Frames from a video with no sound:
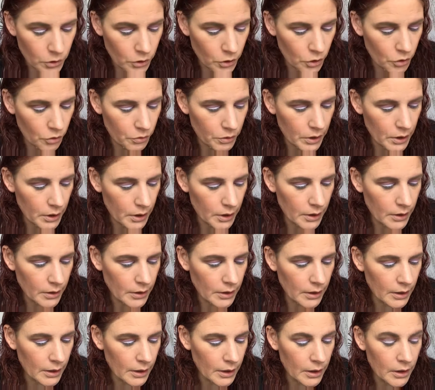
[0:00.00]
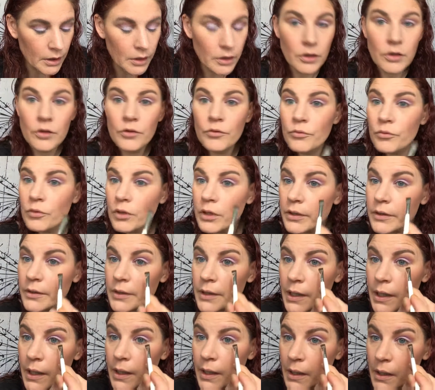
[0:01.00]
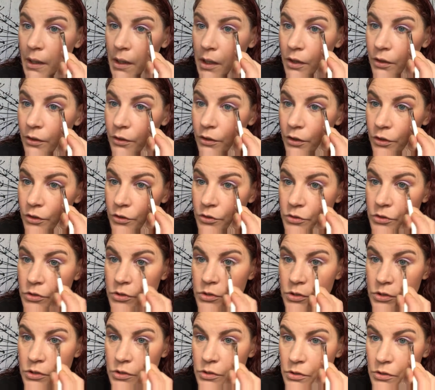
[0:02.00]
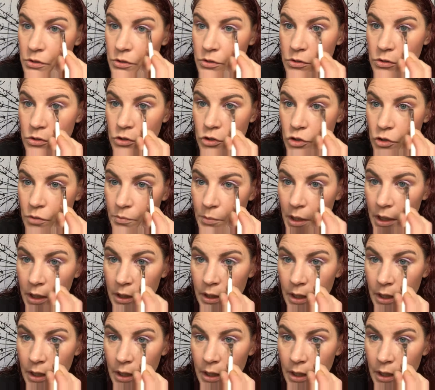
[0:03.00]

going to go ahead and run that close to my